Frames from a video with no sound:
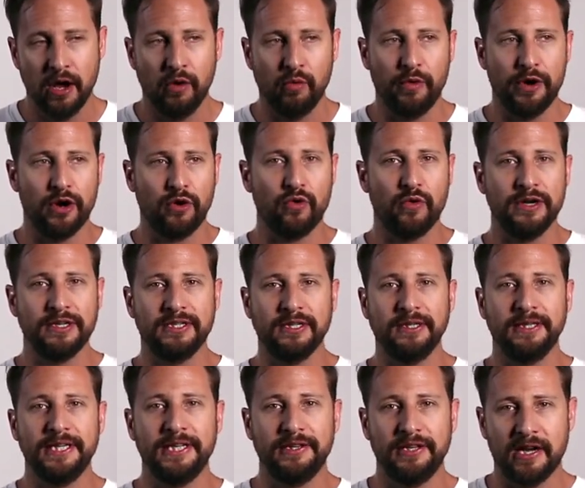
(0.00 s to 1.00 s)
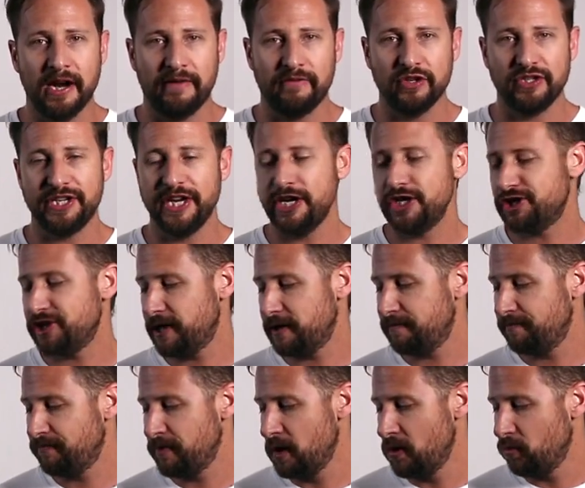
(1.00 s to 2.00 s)
We are going to lead the
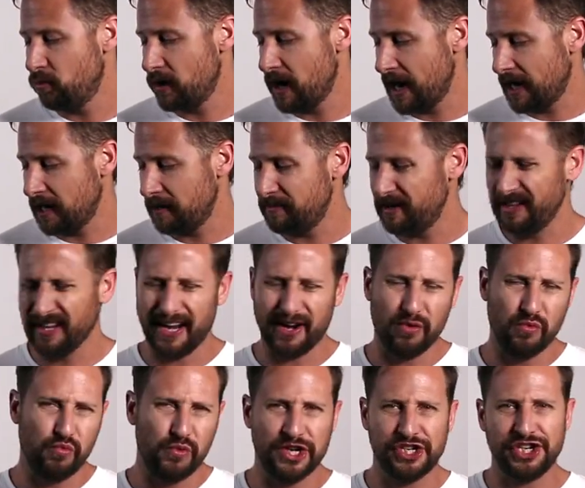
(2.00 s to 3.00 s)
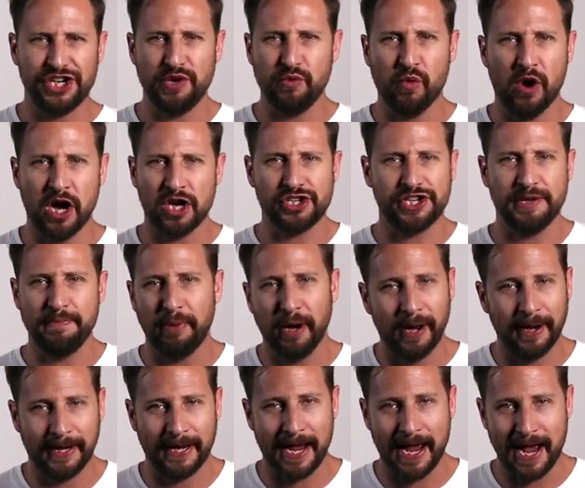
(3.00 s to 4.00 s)
conversation. We're not going to be like a wishy-washy
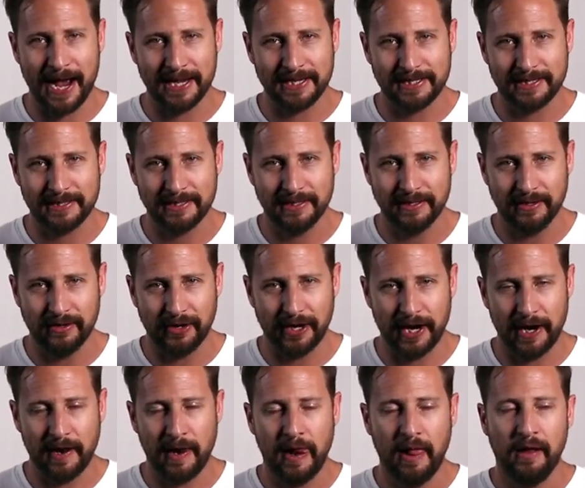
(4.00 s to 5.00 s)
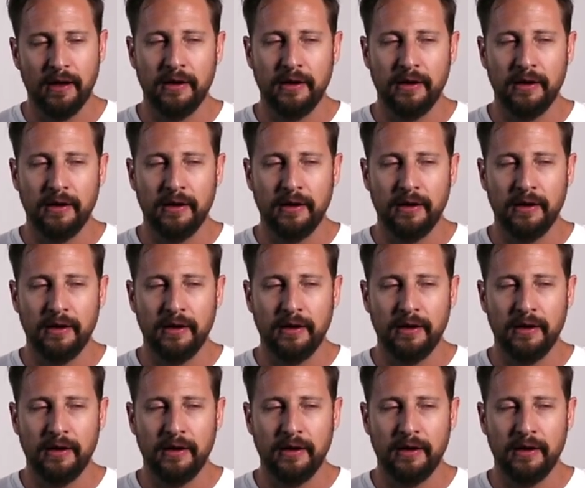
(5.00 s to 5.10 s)
punk ass, okay?